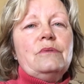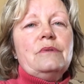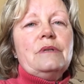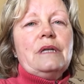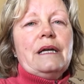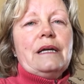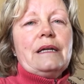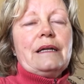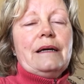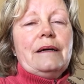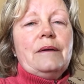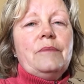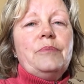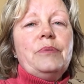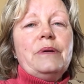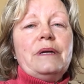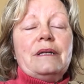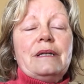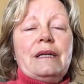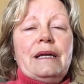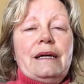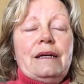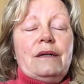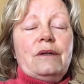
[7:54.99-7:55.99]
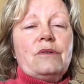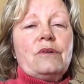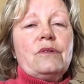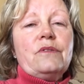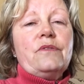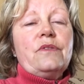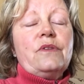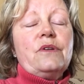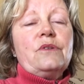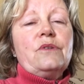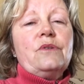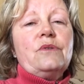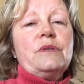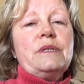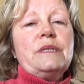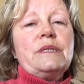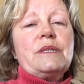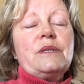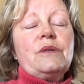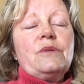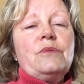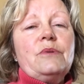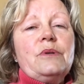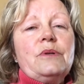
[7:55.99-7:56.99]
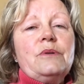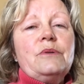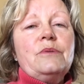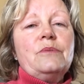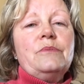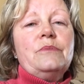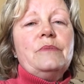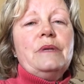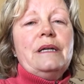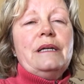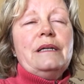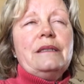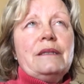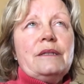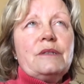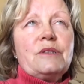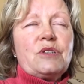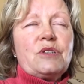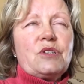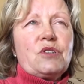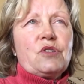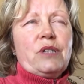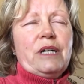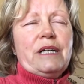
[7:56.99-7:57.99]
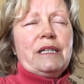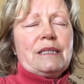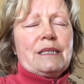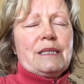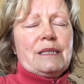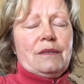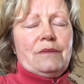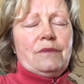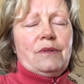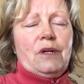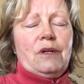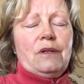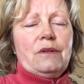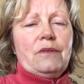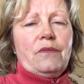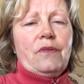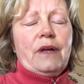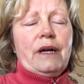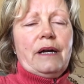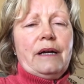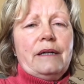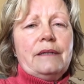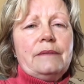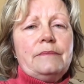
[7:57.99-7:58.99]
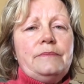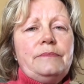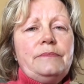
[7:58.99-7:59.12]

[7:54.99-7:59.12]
get up and out of the noisy room and the stress of all of that.